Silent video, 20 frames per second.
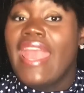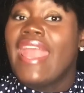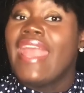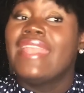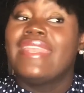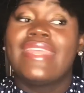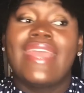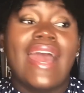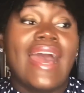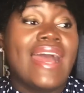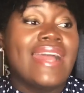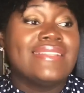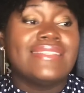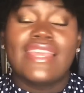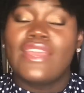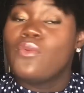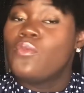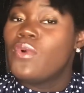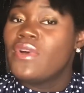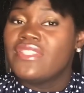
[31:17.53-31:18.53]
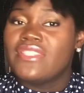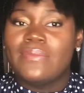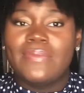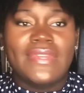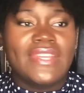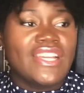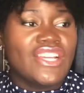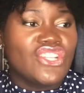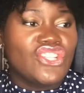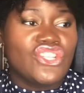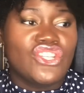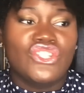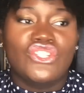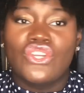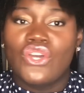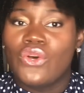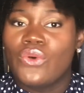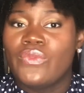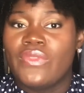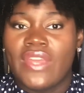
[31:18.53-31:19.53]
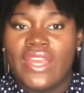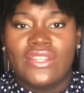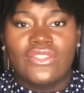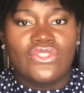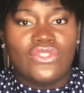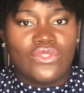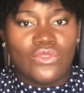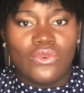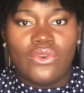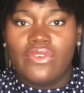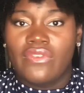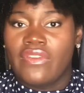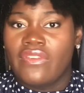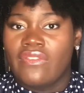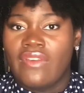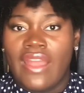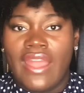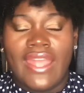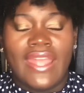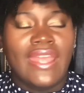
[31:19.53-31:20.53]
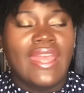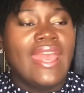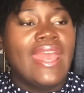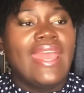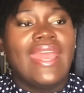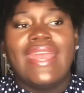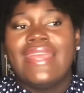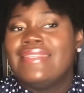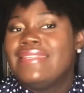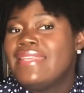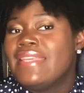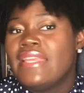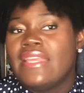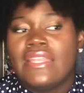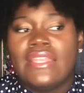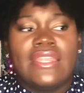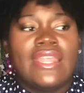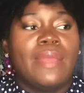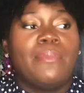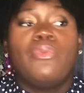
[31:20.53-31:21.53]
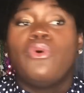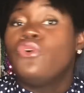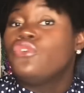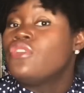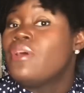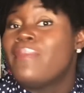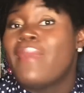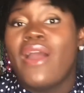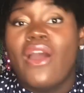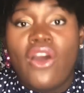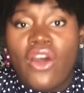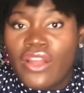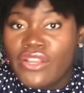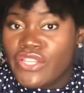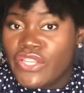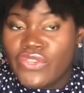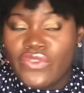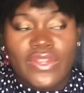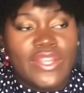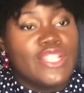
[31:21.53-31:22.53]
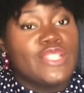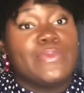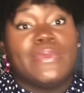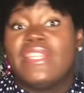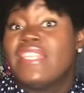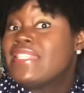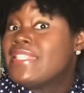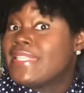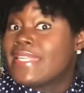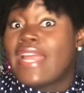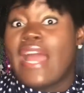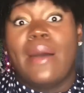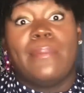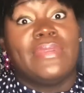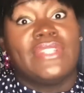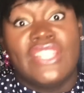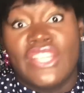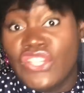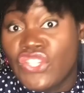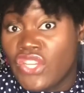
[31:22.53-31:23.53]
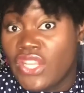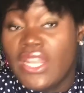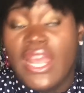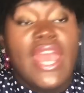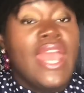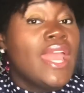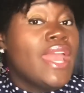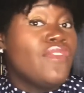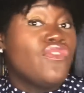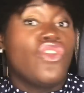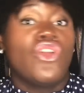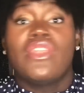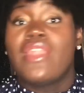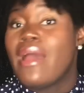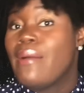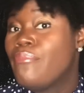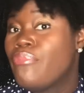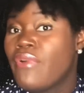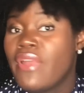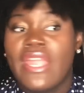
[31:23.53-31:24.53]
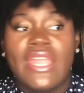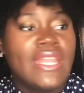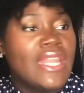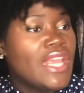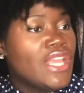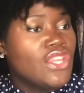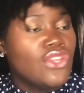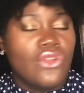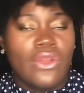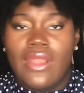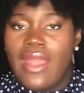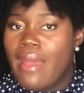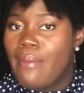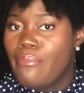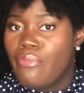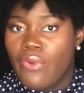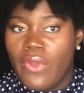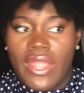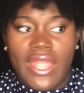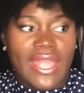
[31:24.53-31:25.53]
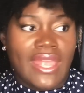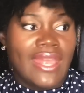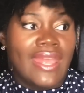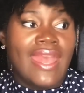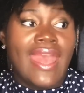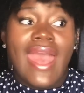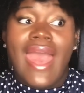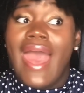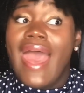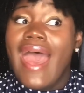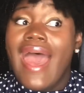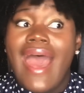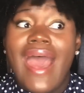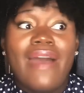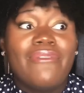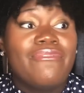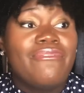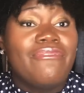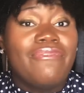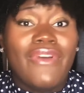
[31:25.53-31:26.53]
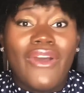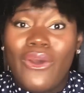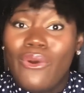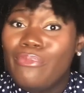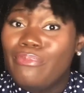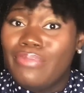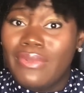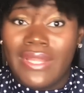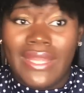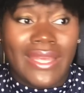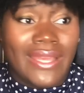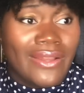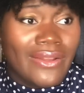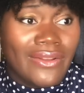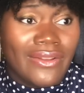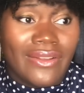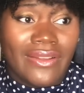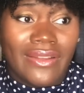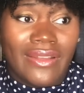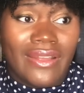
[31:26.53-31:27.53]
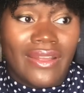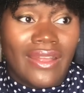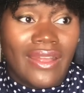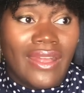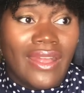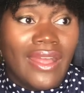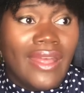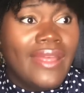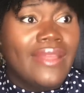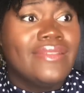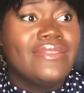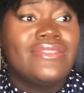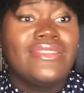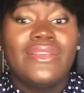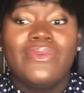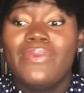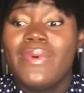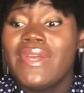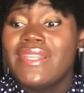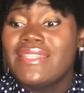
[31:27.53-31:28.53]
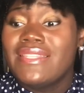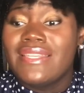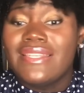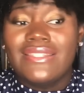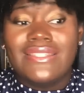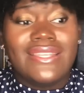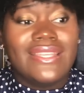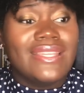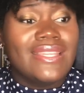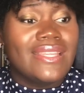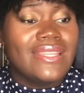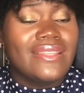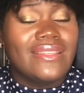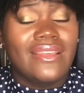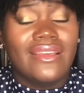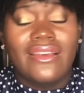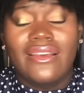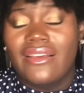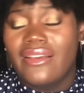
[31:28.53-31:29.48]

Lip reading: And guys, it wasn't because she told that story, right? It pulled on my heartstrings, but this is a competition. If you're not bringing it, you're not bringing it. I felt Blair. Damn.